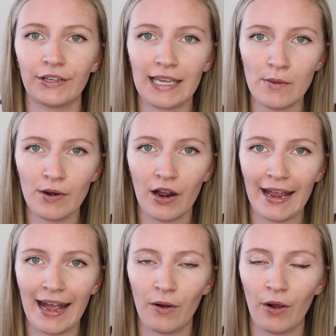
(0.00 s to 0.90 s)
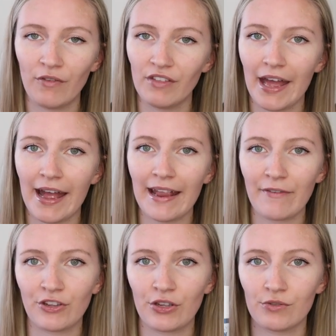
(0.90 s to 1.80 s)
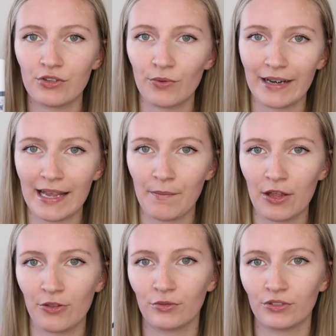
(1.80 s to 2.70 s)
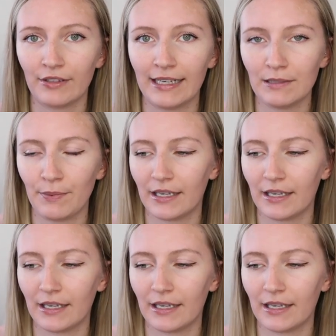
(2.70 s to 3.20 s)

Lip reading: So keep an eye out over there if you do want to hear my thoughts on this,